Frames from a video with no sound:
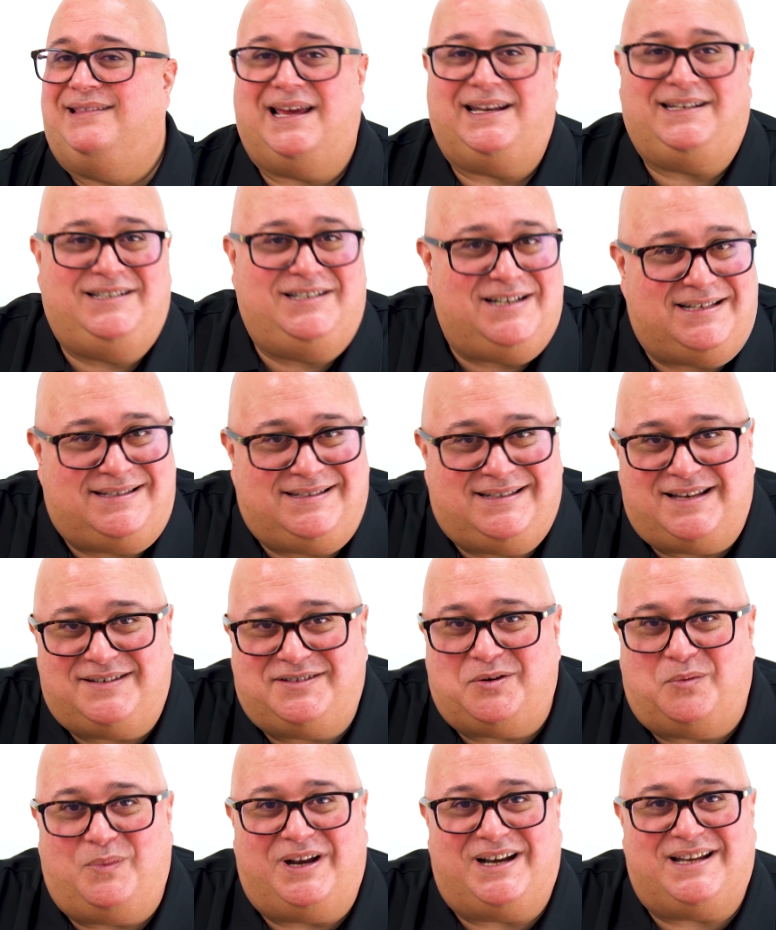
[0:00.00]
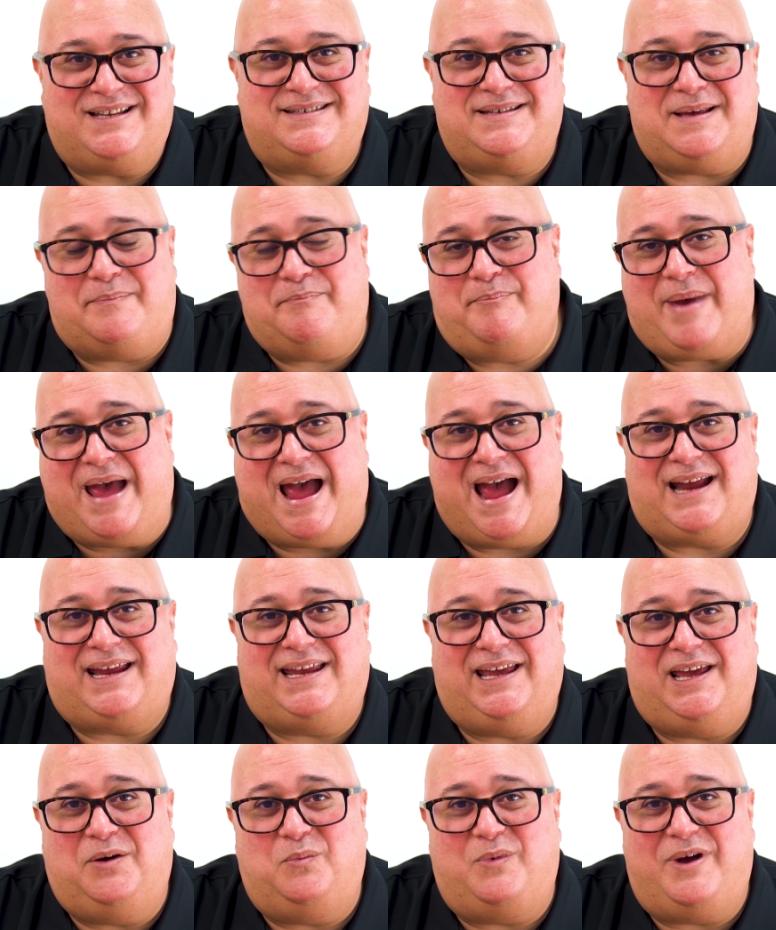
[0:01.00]
that just doesn't want to sit back
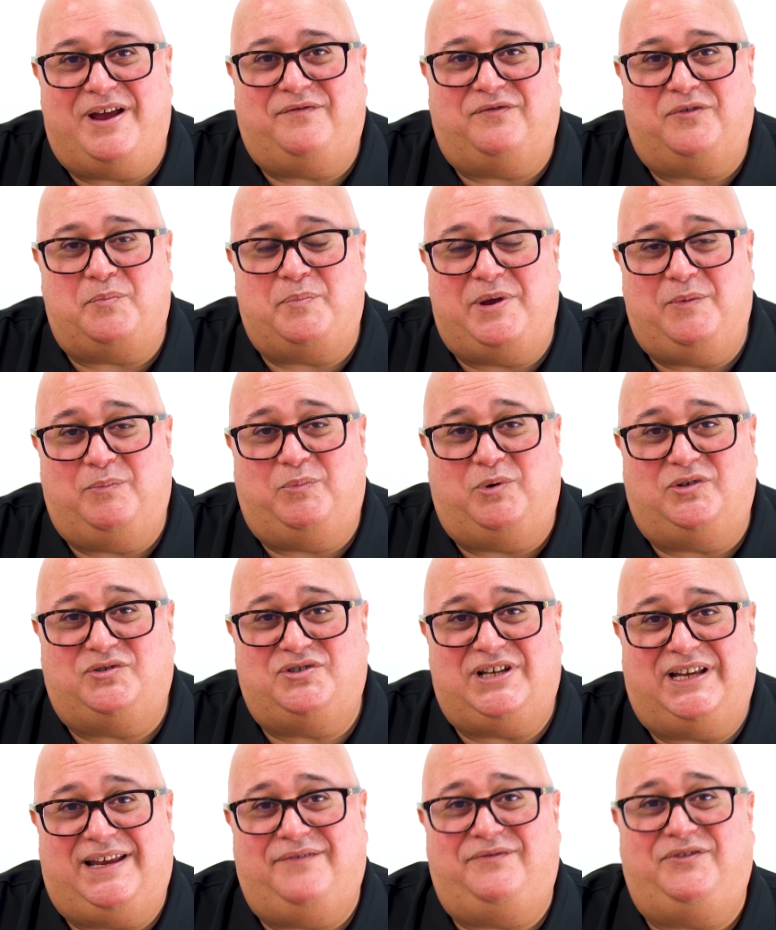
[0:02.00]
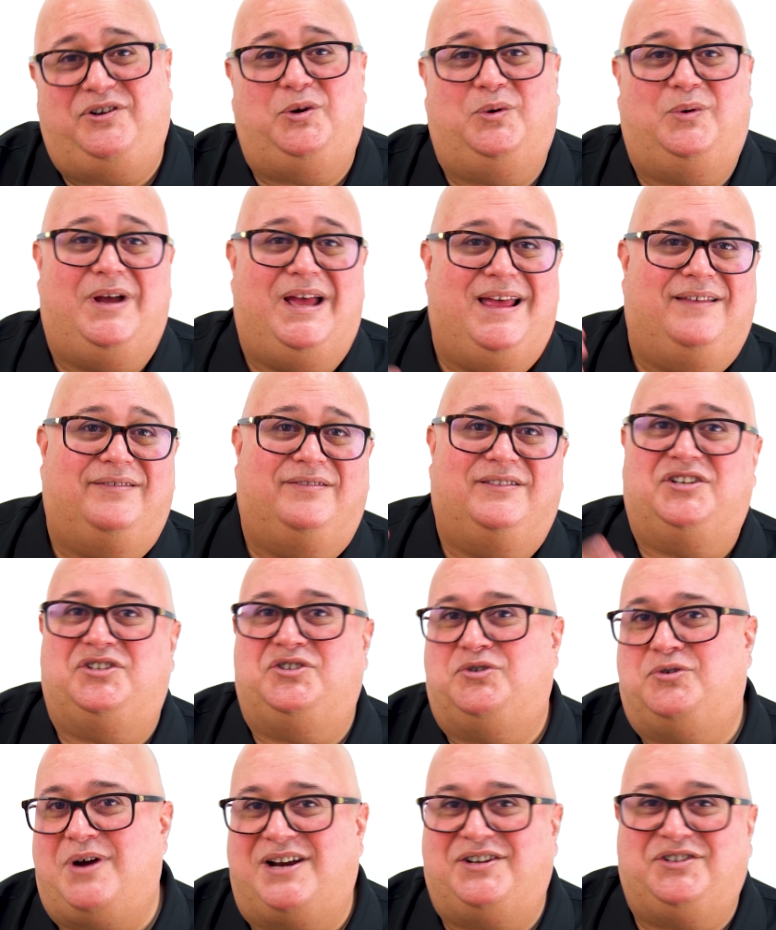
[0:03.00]
and wait for people to give you the
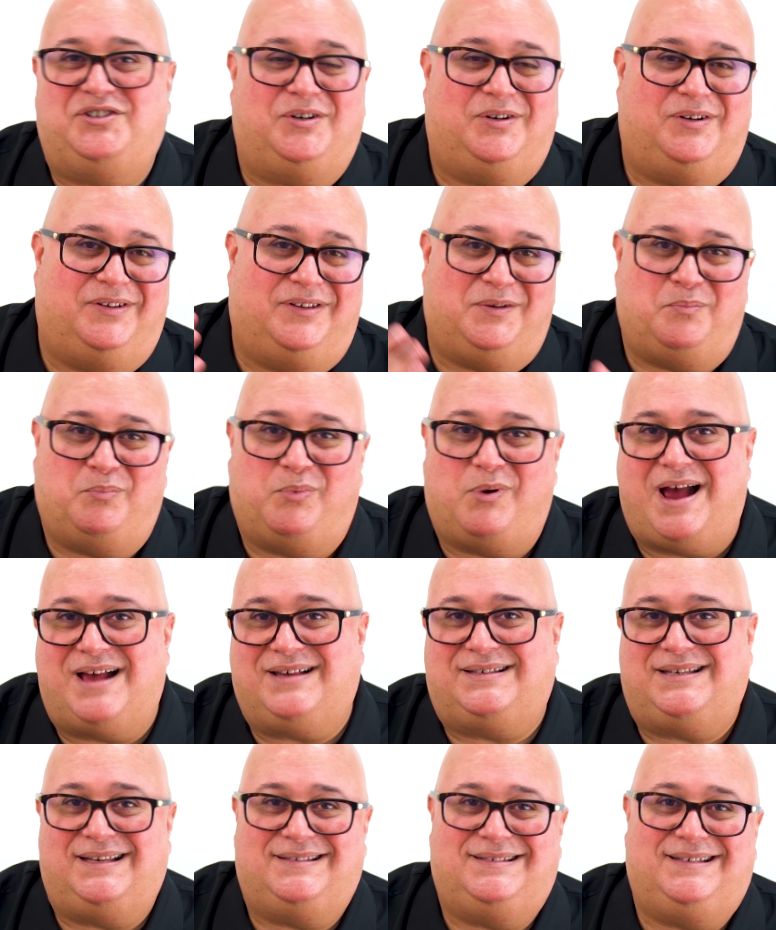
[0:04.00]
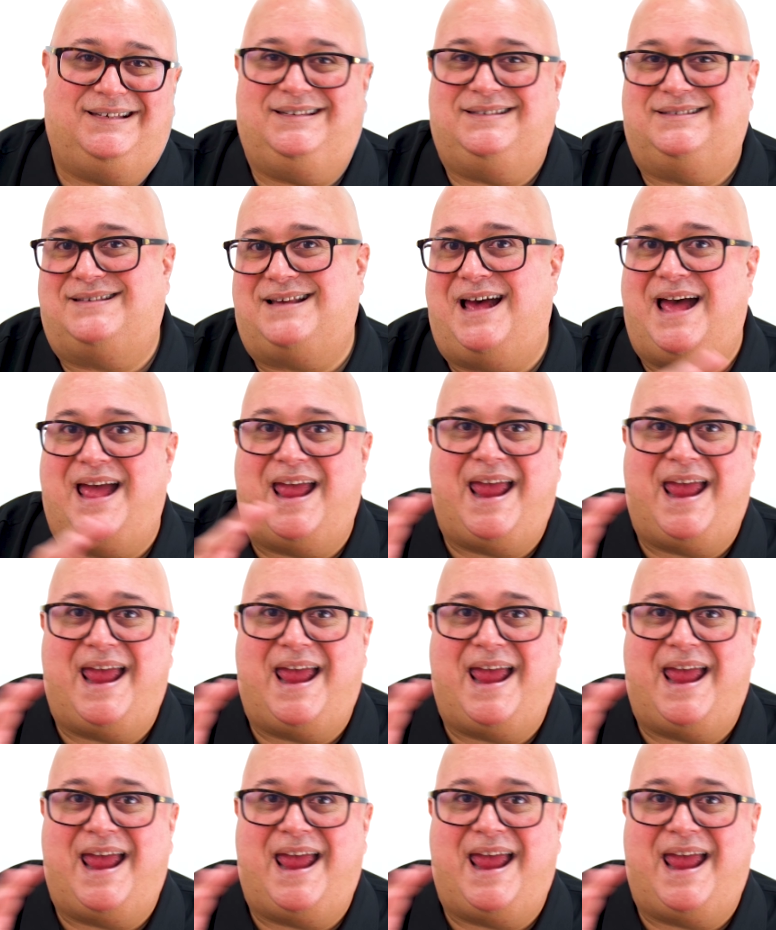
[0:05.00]
structure, the processes, a